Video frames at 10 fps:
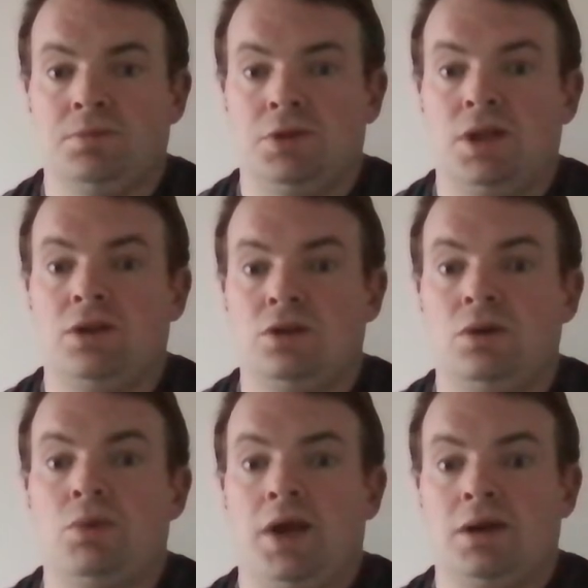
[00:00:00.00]
But the
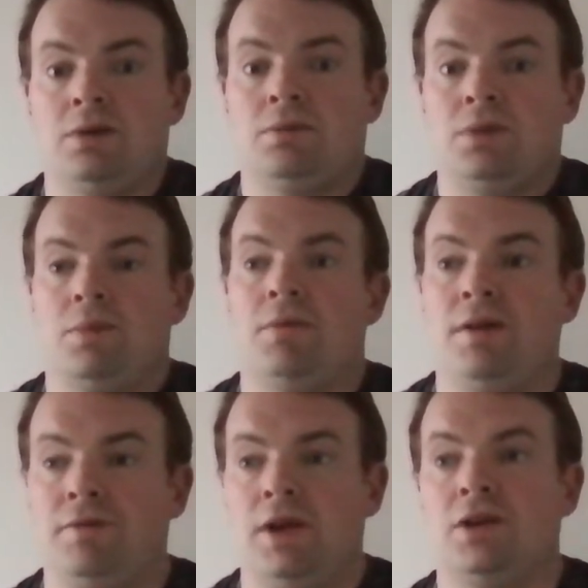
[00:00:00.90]

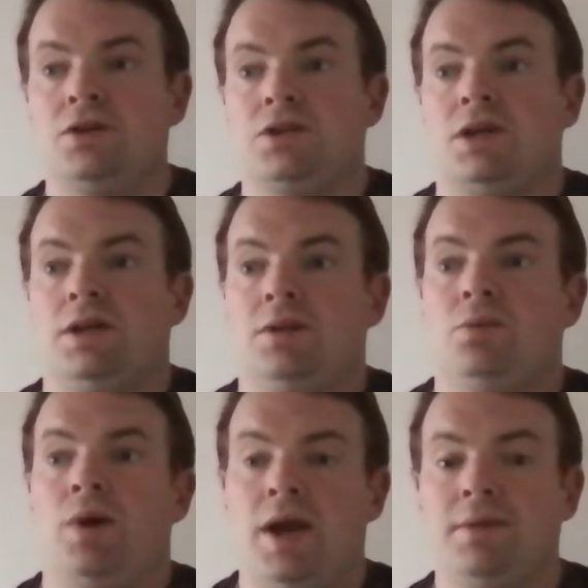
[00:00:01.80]
midfielders and the
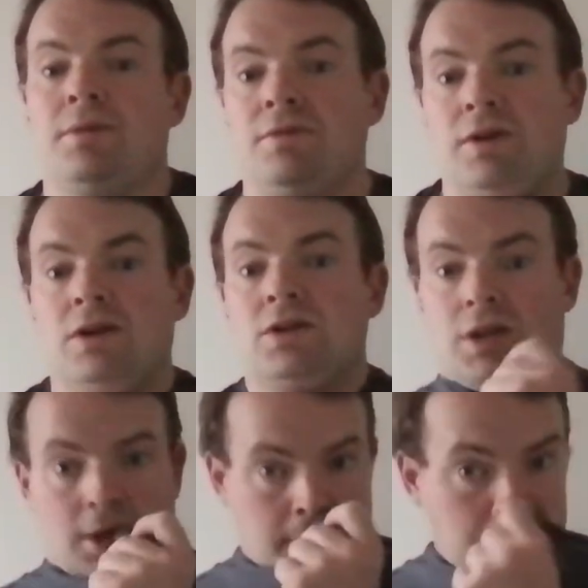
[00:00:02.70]
wide midfielders
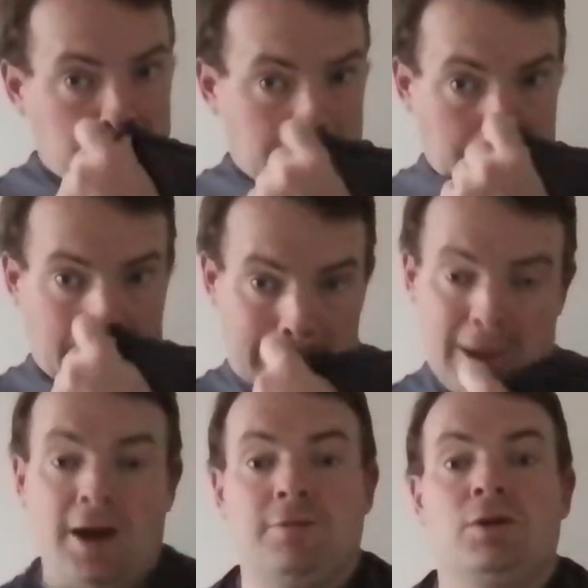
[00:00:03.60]

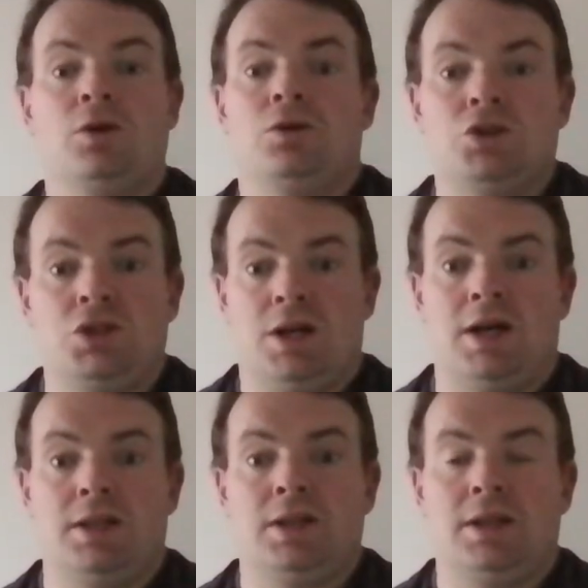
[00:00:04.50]
have to
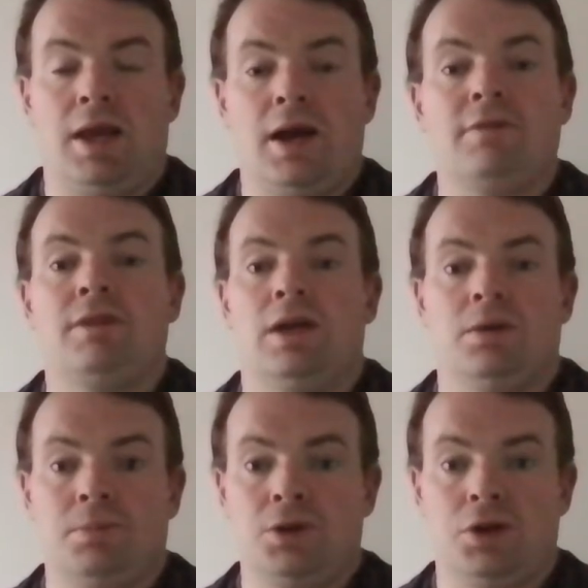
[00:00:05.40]
understand that they have to get
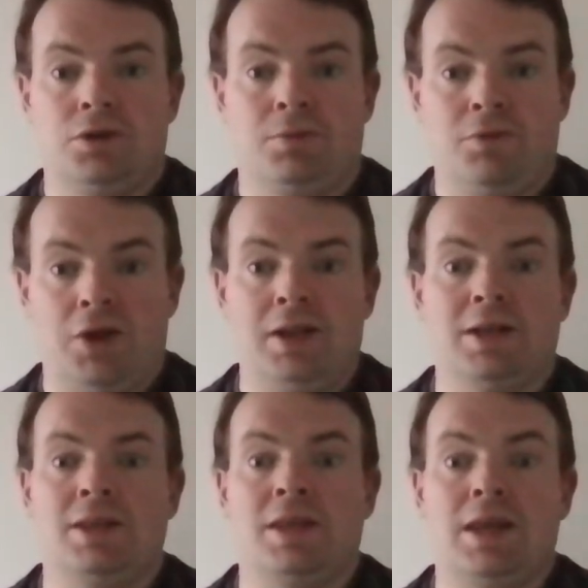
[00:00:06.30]
up and down the field,
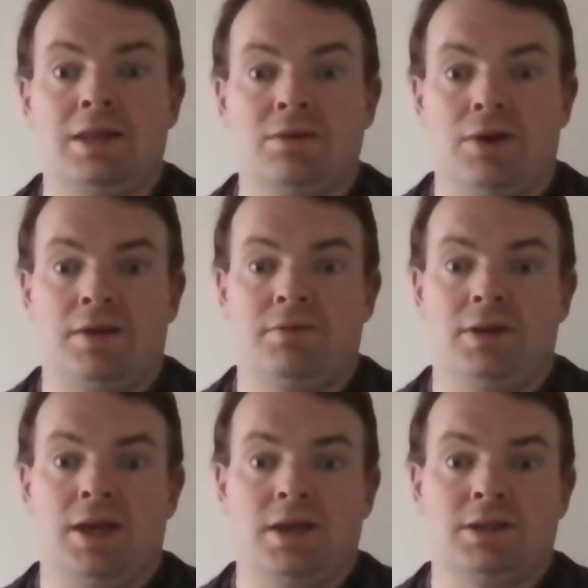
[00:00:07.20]
and they need the right
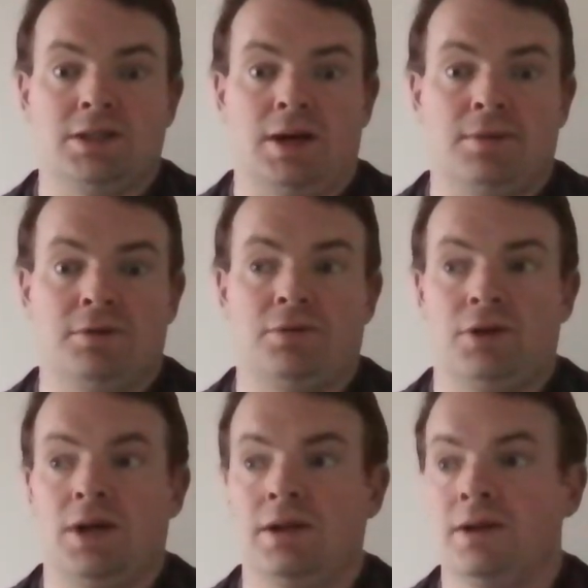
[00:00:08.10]
fatigue and stamina for
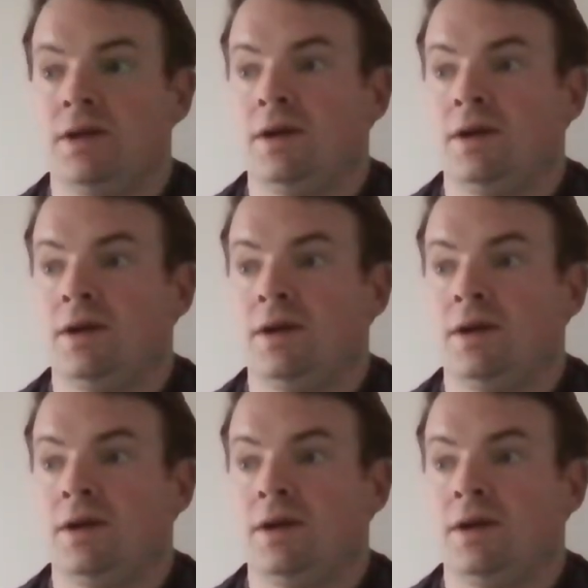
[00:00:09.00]
that.